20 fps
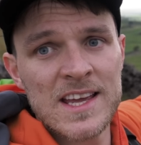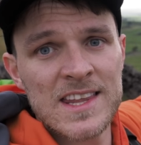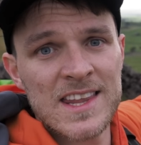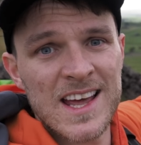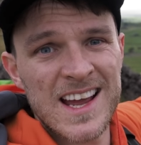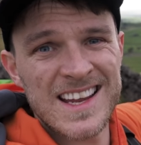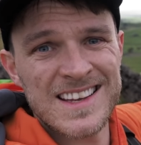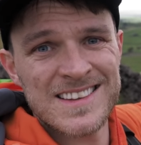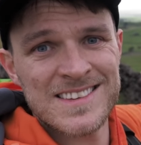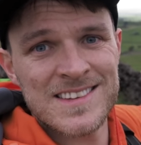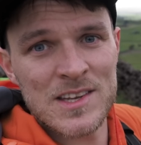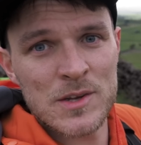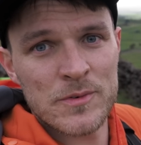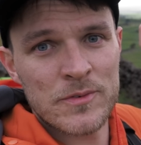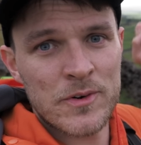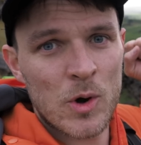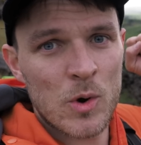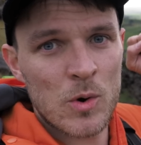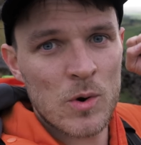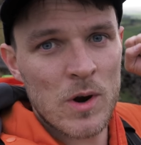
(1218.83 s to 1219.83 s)
that into the
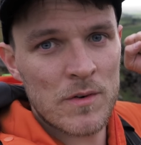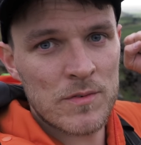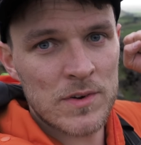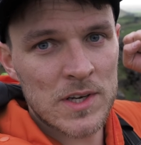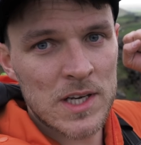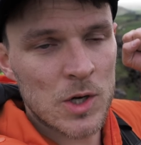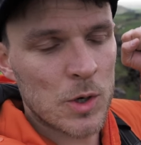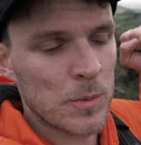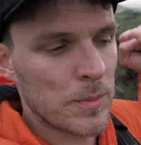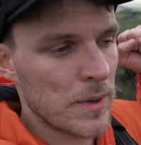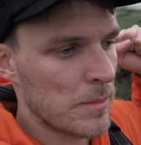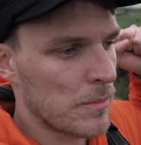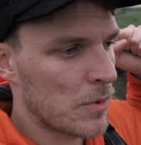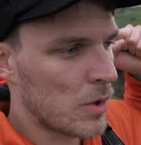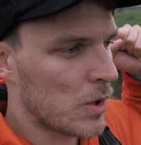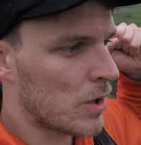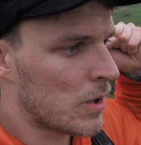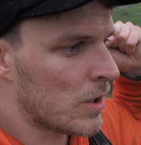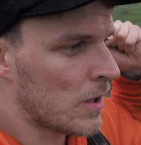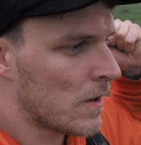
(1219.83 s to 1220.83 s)
photograph a little bit
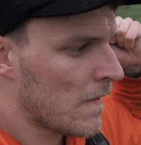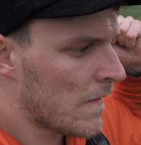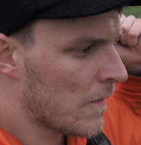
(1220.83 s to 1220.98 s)
more,